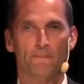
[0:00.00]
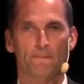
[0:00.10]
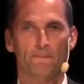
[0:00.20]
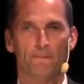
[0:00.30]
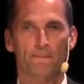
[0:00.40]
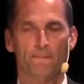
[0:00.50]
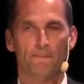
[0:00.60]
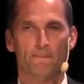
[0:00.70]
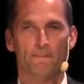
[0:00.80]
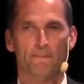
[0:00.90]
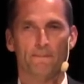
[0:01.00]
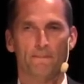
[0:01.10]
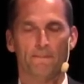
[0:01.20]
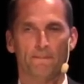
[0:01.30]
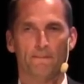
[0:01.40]

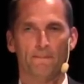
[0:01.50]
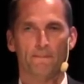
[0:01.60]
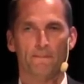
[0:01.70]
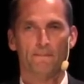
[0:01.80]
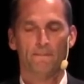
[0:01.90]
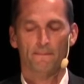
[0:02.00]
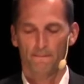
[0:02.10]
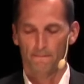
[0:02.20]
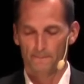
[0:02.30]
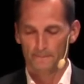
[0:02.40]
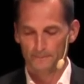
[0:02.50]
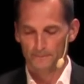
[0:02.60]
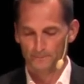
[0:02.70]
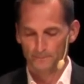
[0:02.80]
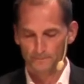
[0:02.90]

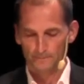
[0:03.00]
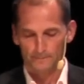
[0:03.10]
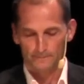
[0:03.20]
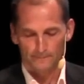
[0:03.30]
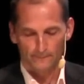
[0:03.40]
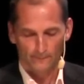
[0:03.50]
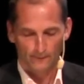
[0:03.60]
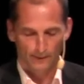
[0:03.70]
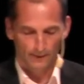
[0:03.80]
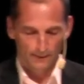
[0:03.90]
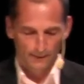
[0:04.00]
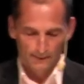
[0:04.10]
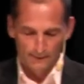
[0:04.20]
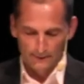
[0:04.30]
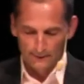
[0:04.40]

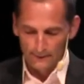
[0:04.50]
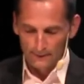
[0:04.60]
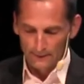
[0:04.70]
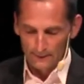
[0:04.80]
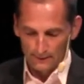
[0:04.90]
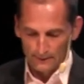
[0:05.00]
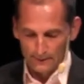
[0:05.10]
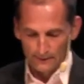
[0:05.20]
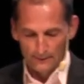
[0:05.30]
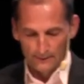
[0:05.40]
Nothing is said.